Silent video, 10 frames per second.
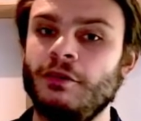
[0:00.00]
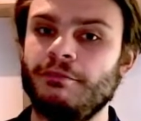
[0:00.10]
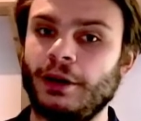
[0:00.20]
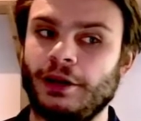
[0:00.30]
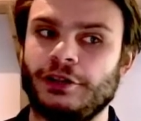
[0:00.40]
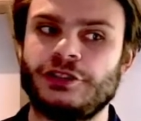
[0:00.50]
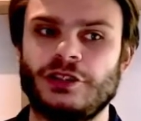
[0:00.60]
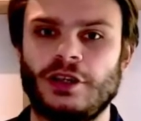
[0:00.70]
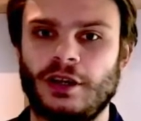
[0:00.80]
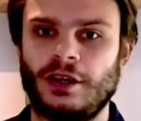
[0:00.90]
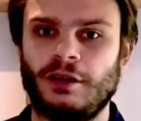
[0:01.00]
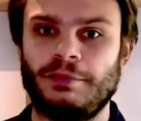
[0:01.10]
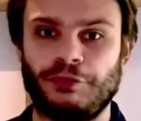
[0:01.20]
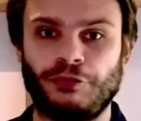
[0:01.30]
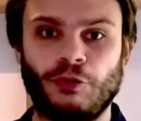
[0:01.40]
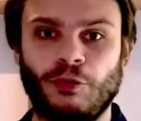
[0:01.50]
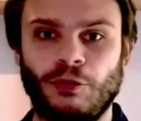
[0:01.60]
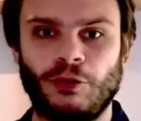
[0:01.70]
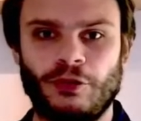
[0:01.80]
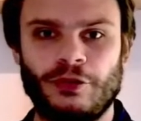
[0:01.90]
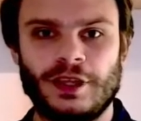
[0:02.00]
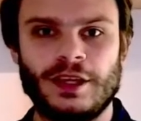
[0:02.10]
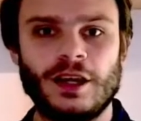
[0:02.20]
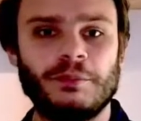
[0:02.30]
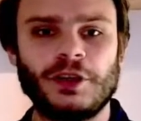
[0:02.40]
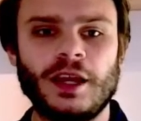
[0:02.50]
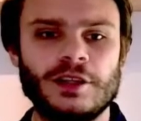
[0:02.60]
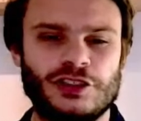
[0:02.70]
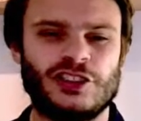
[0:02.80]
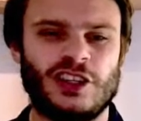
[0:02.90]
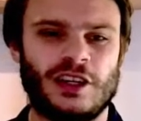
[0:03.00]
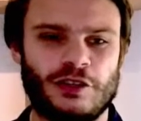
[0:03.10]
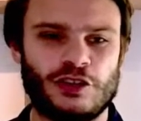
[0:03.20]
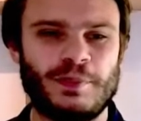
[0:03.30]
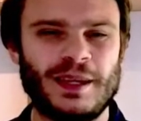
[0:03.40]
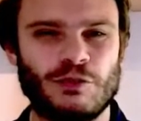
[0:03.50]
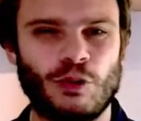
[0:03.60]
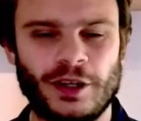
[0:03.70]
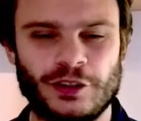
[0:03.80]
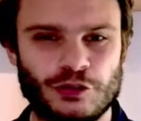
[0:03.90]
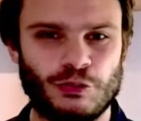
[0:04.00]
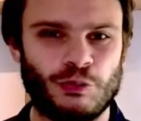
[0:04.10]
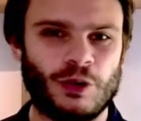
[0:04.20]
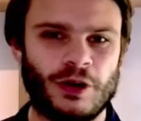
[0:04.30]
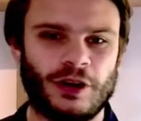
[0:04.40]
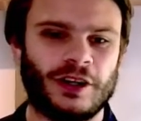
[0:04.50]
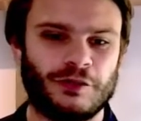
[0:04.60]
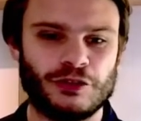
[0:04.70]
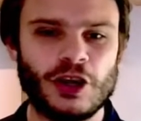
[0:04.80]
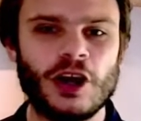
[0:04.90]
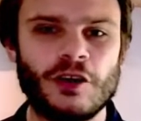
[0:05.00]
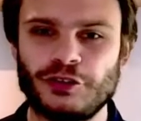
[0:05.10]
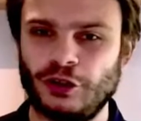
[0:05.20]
But before the update, the Speedroids were kind of nerfed.